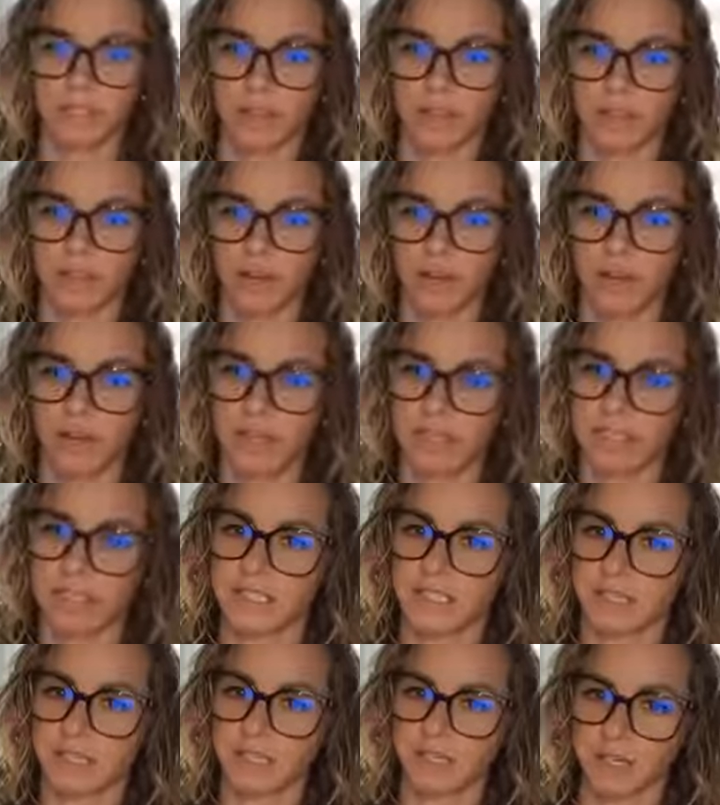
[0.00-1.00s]
Yoga
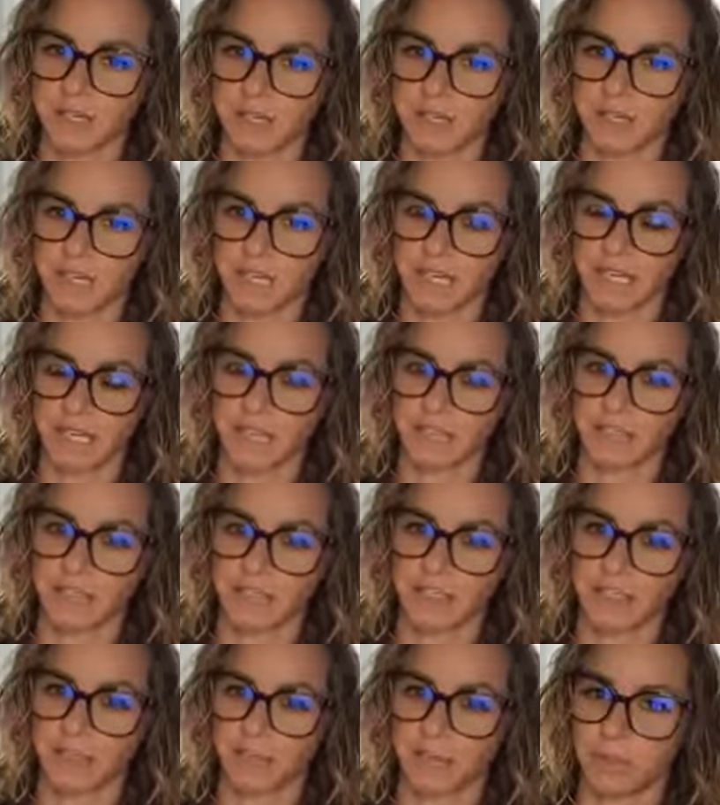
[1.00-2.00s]
Sequencing,
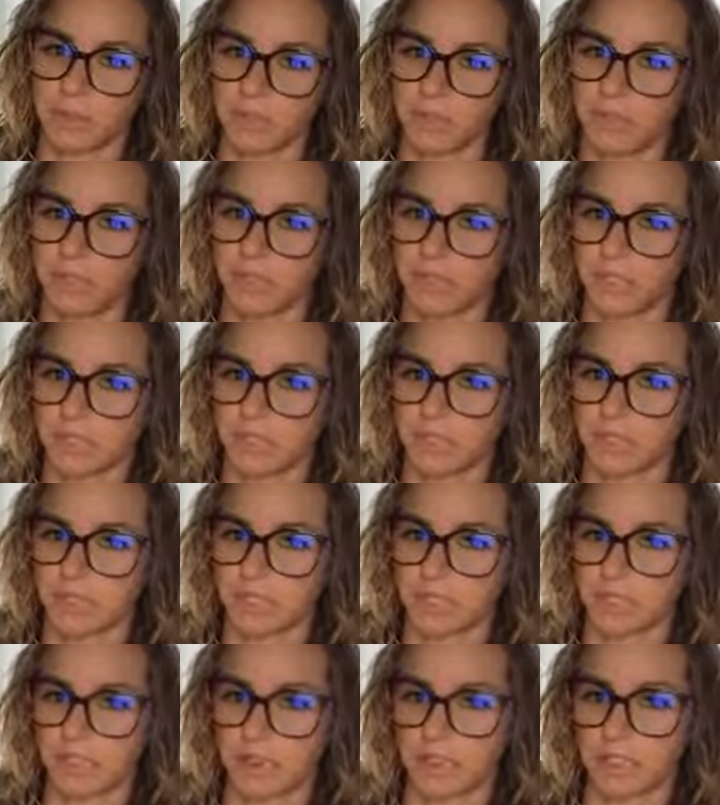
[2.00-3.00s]
which is a book that we
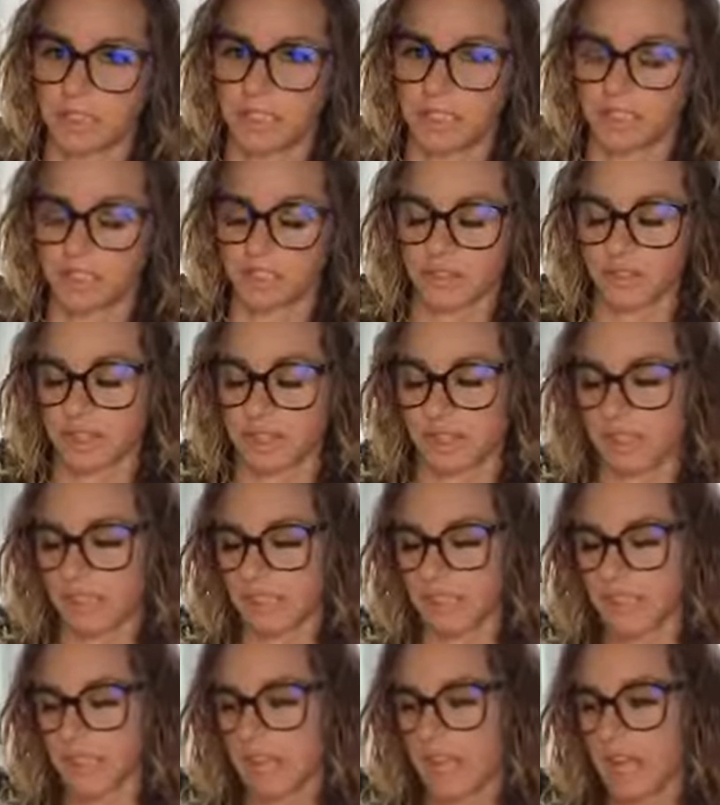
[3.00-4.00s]
used in yoga teacher
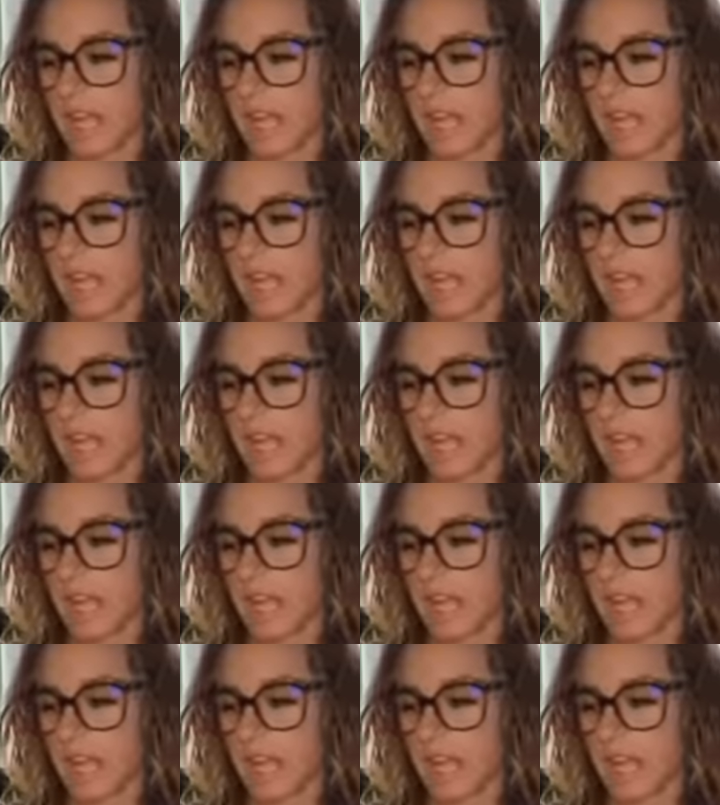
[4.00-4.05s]
training.